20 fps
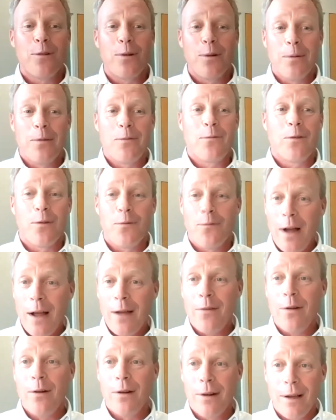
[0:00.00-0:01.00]
for
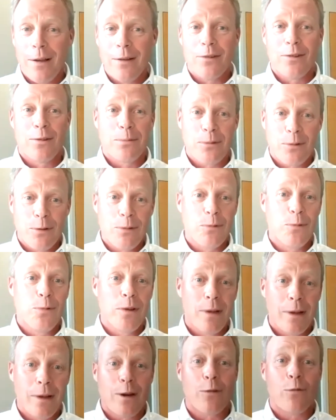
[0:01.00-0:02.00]
$500 subscription, we
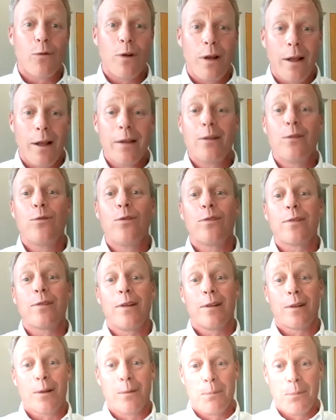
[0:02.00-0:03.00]
get Corel. I can do this
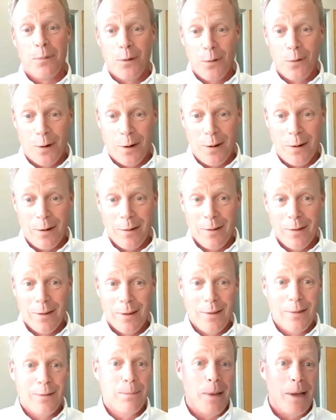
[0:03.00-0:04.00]
on the computer.
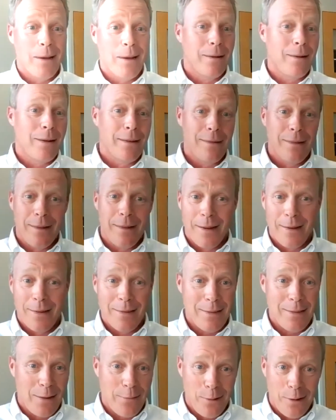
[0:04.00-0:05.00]
This is back in
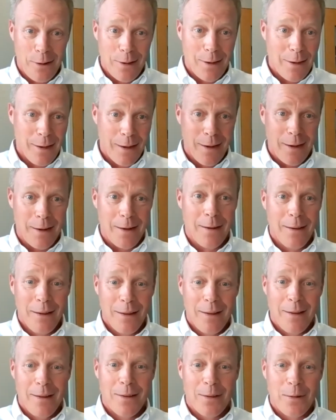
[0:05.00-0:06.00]
1987, 88.
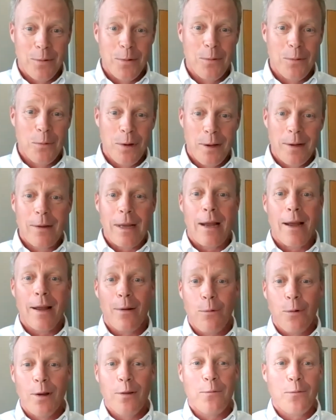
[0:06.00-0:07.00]
So we
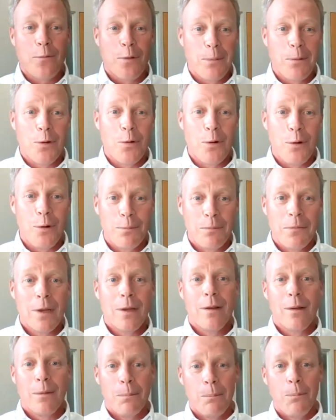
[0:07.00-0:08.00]
kind of went from the old
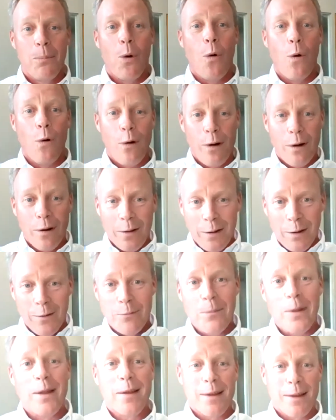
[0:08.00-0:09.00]
board
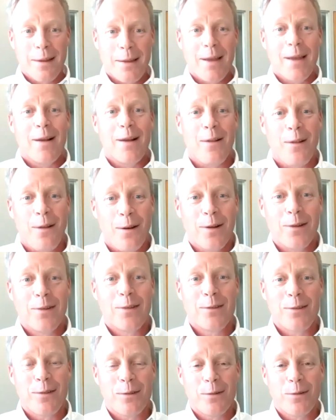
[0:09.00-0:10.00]
of making
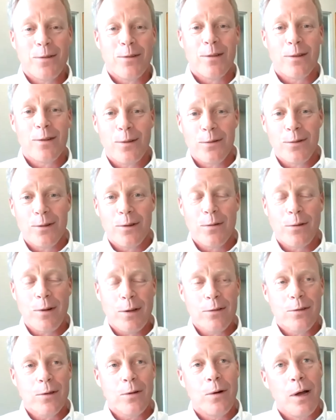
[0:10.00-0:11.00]
catalogs to using
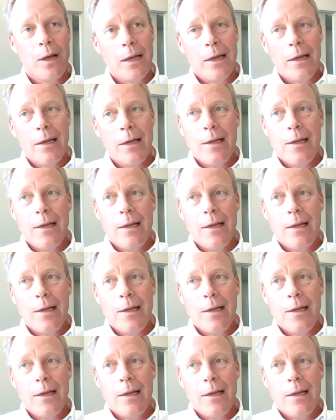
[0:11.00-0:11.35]
Corel. So